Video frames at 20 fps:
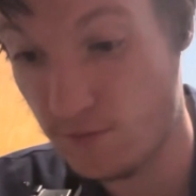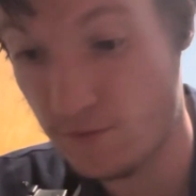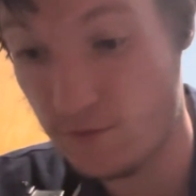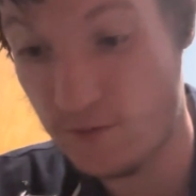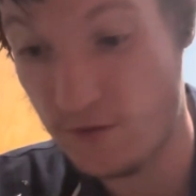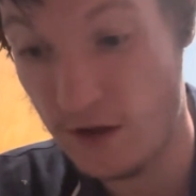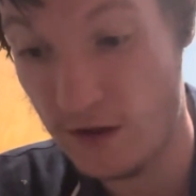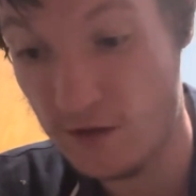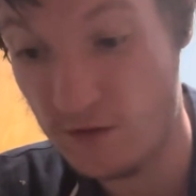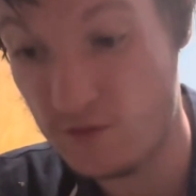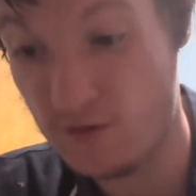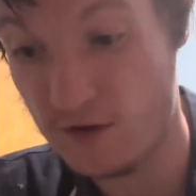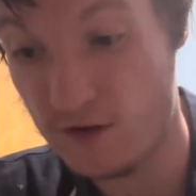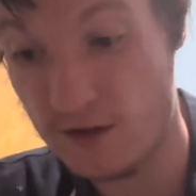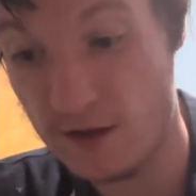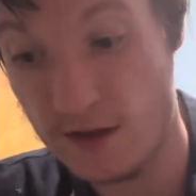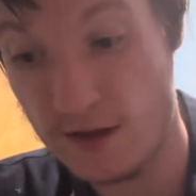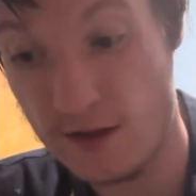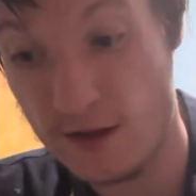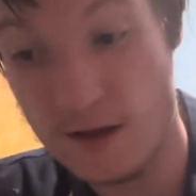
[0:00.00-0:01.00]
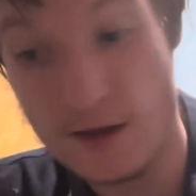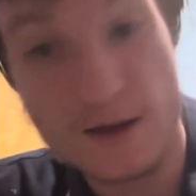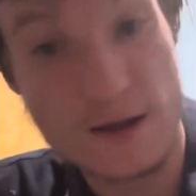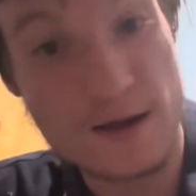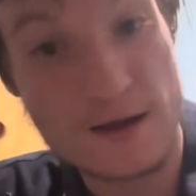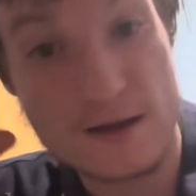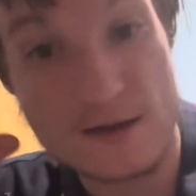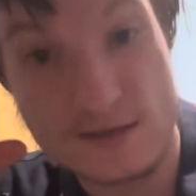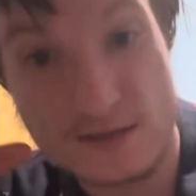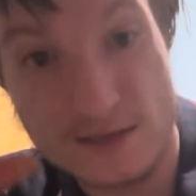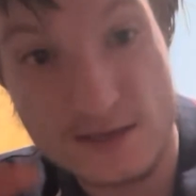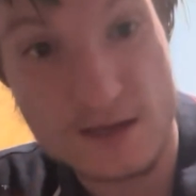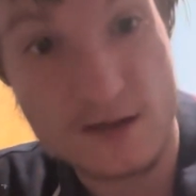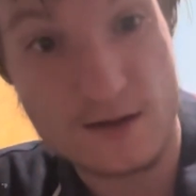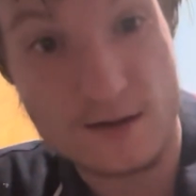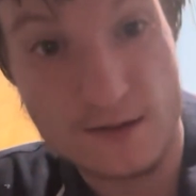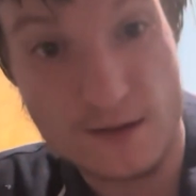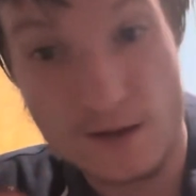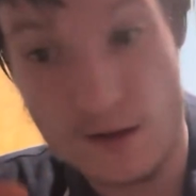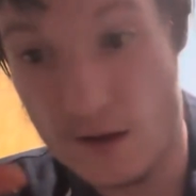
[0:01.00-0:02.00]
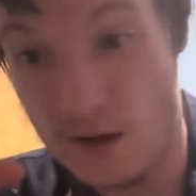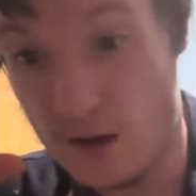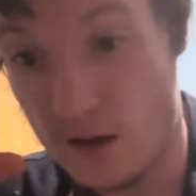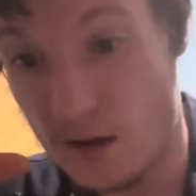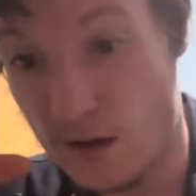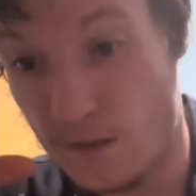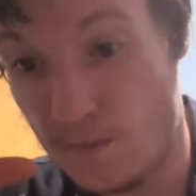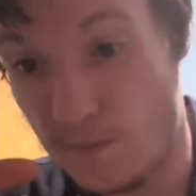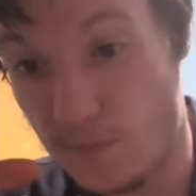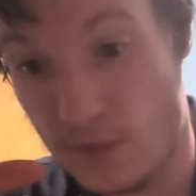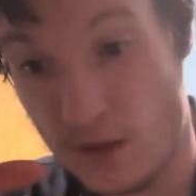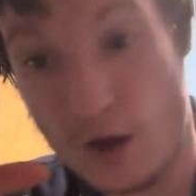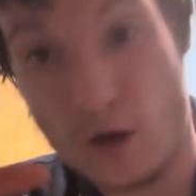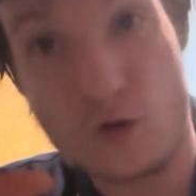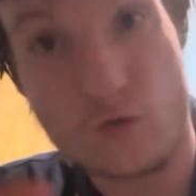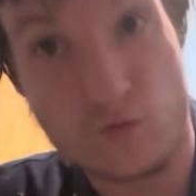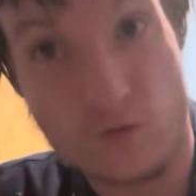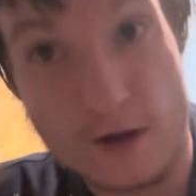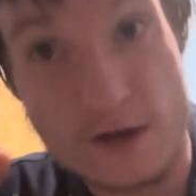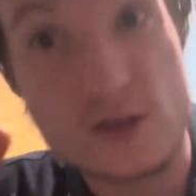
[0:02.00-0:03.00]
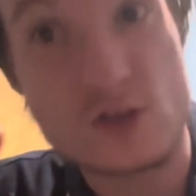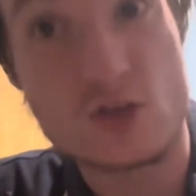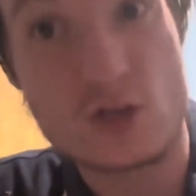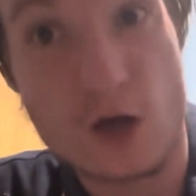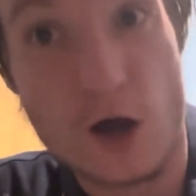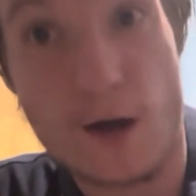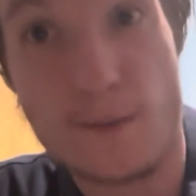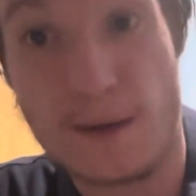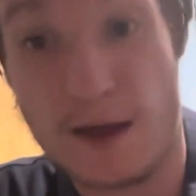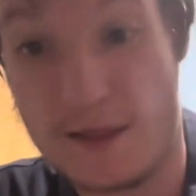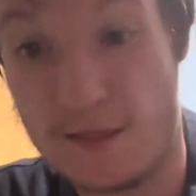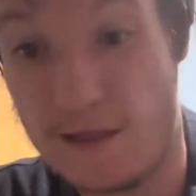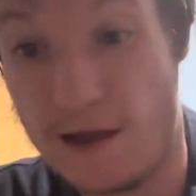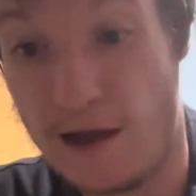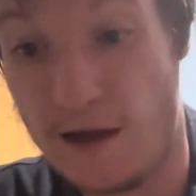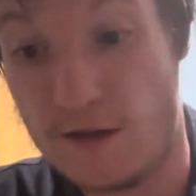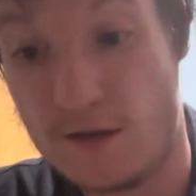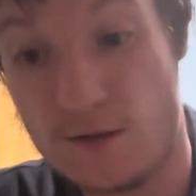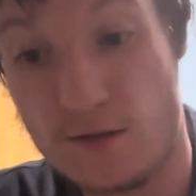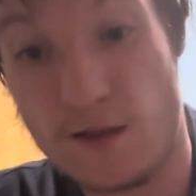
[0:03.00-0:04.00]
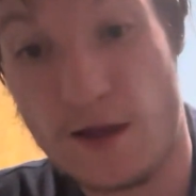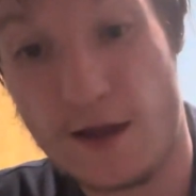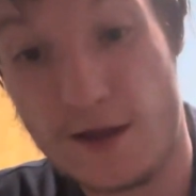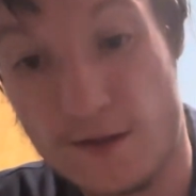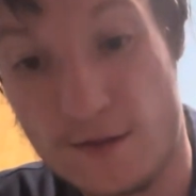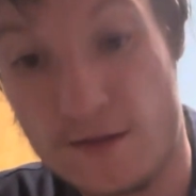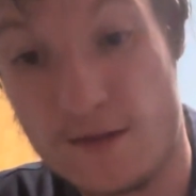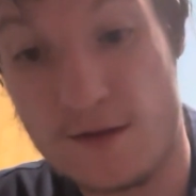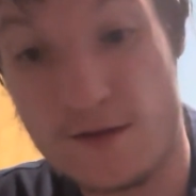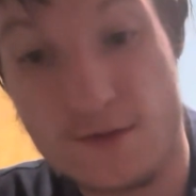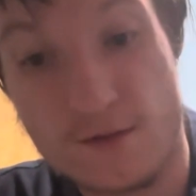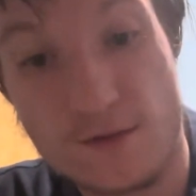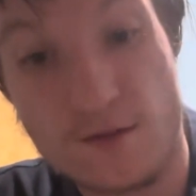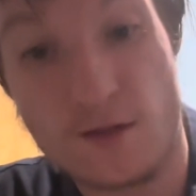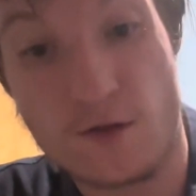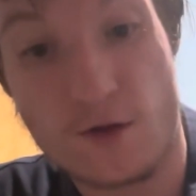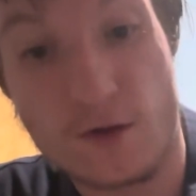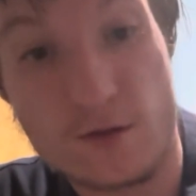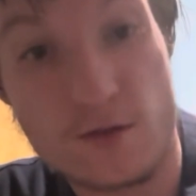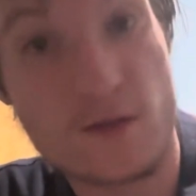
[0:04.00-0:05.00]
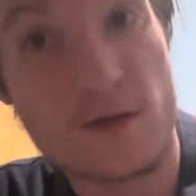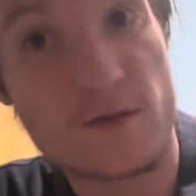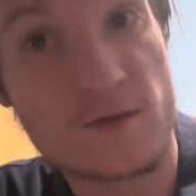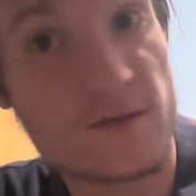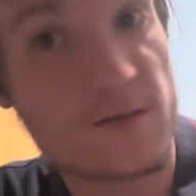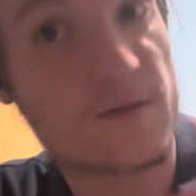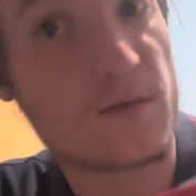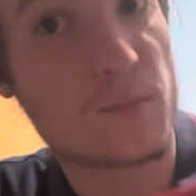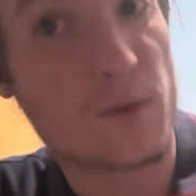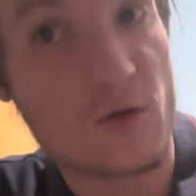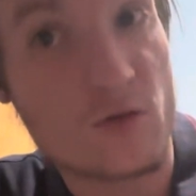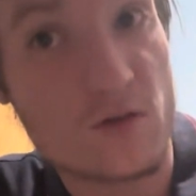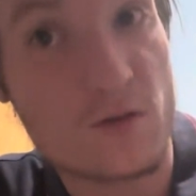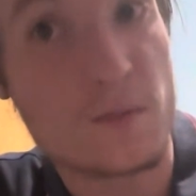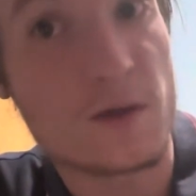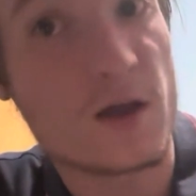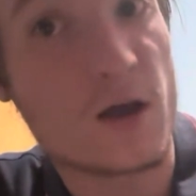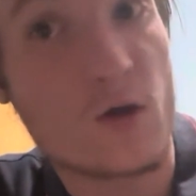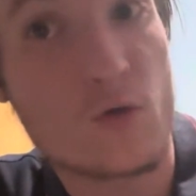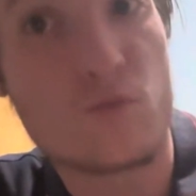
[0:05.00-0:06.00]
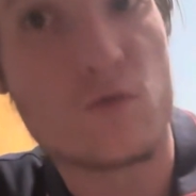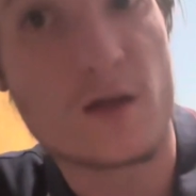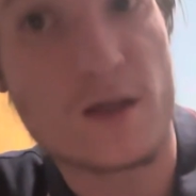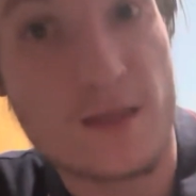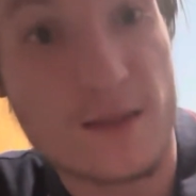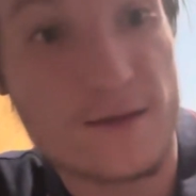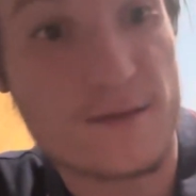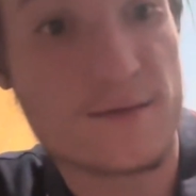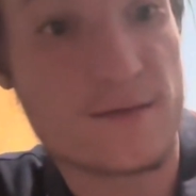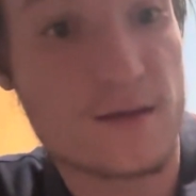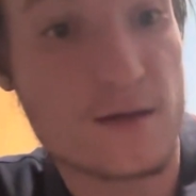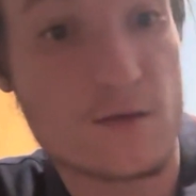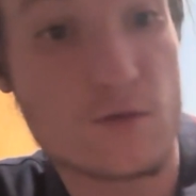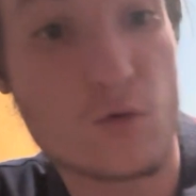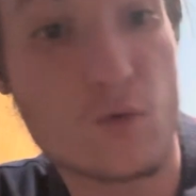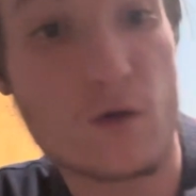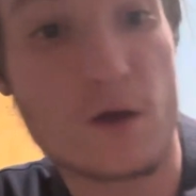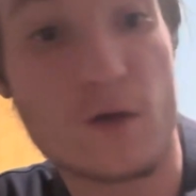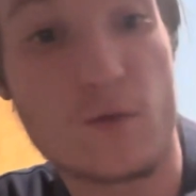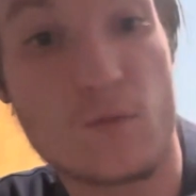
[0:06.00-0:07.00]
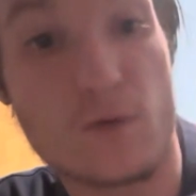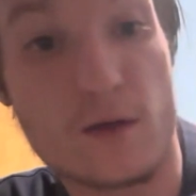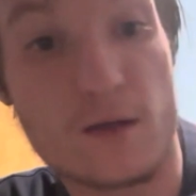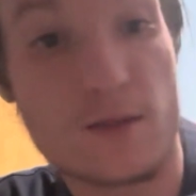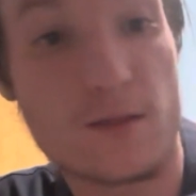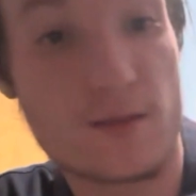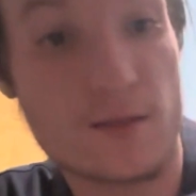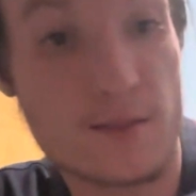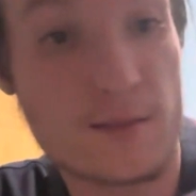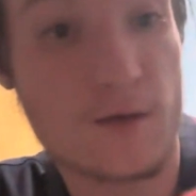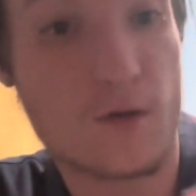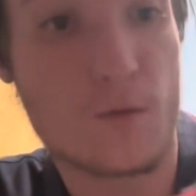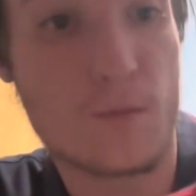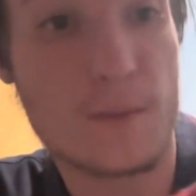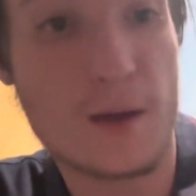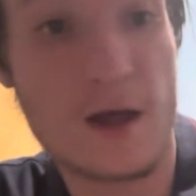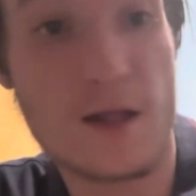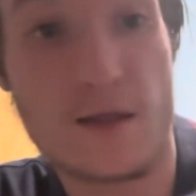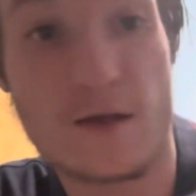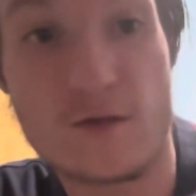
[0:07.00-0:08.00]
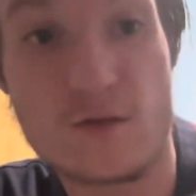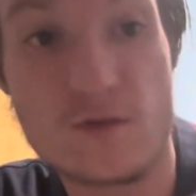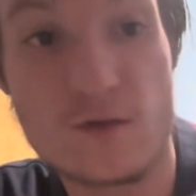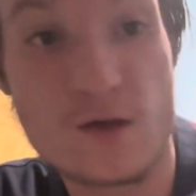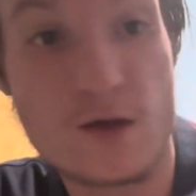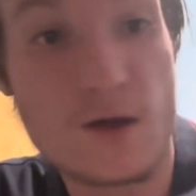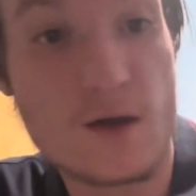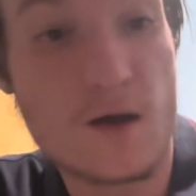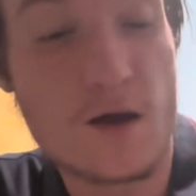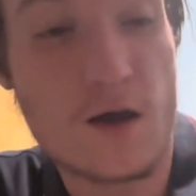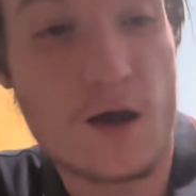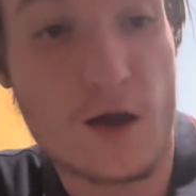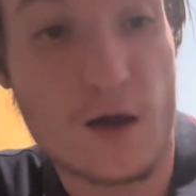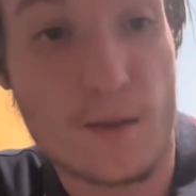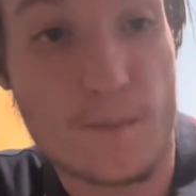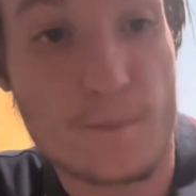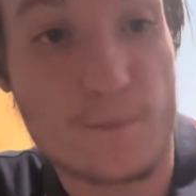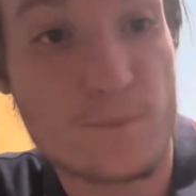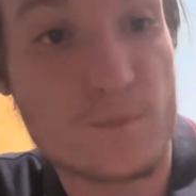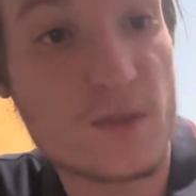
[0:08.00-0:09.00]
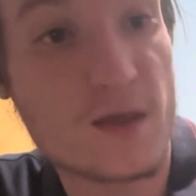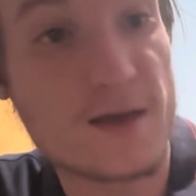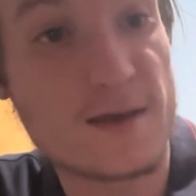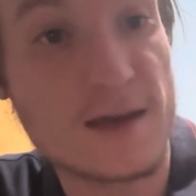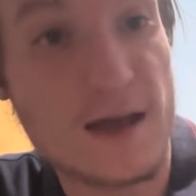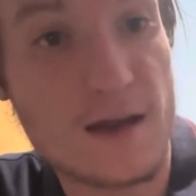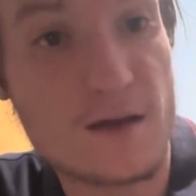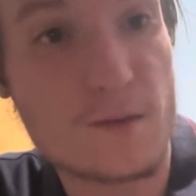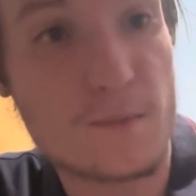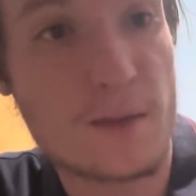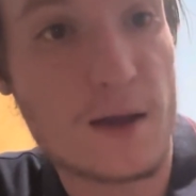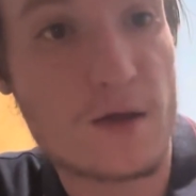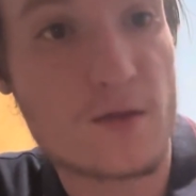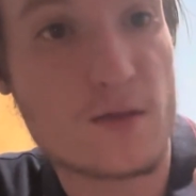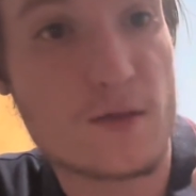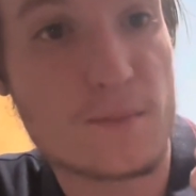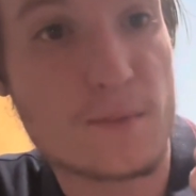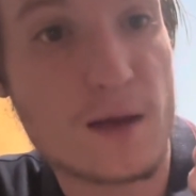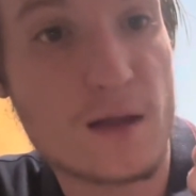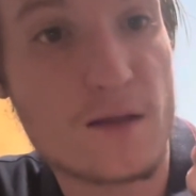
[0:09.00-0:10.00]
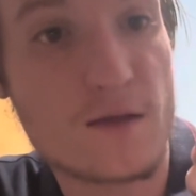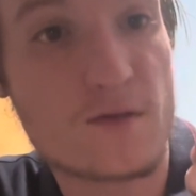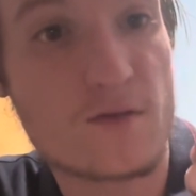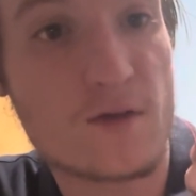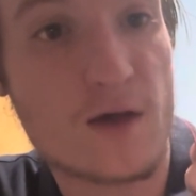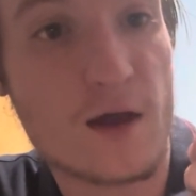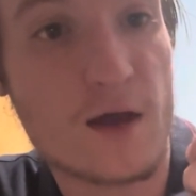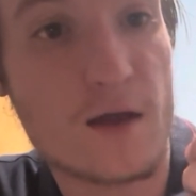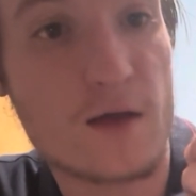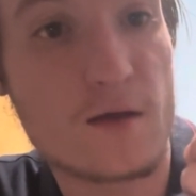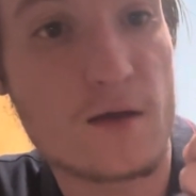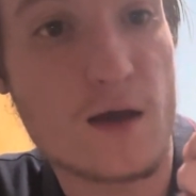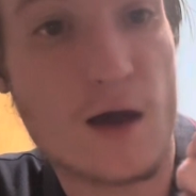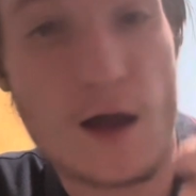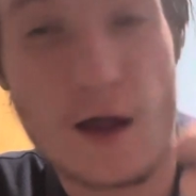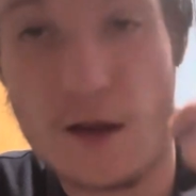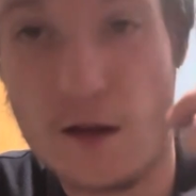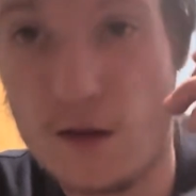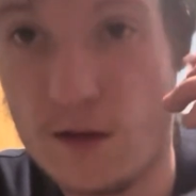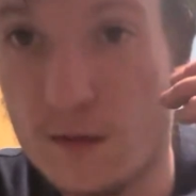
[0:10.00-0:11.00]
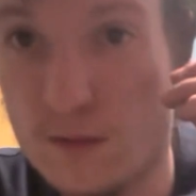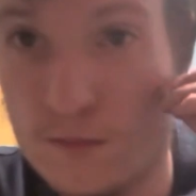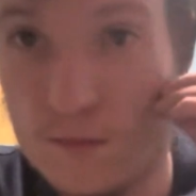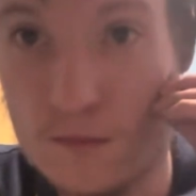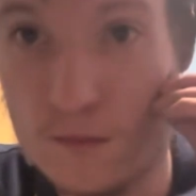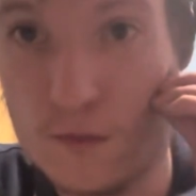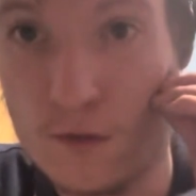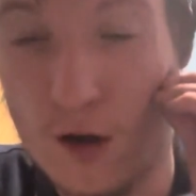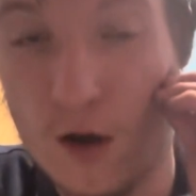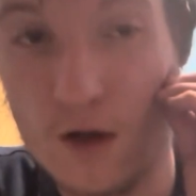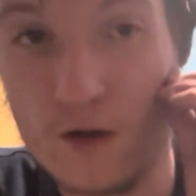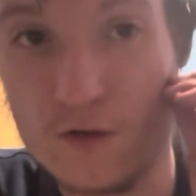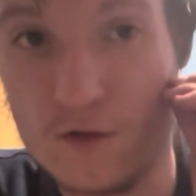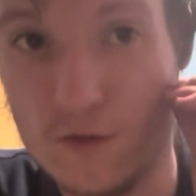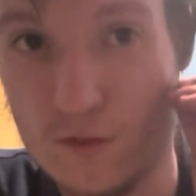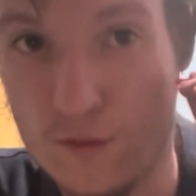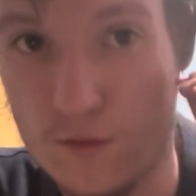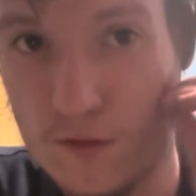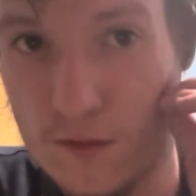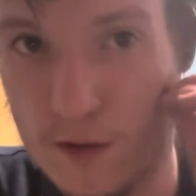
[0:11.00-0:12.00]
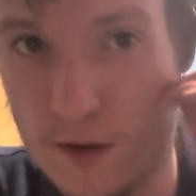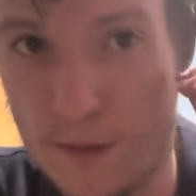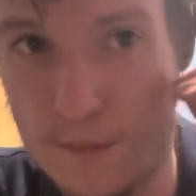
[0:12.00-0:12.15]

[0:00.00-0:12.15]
FESVADEE did a great job at that. Like this is supposed to be a realistic toy with little pellets. Again, about the pellets, I not sure.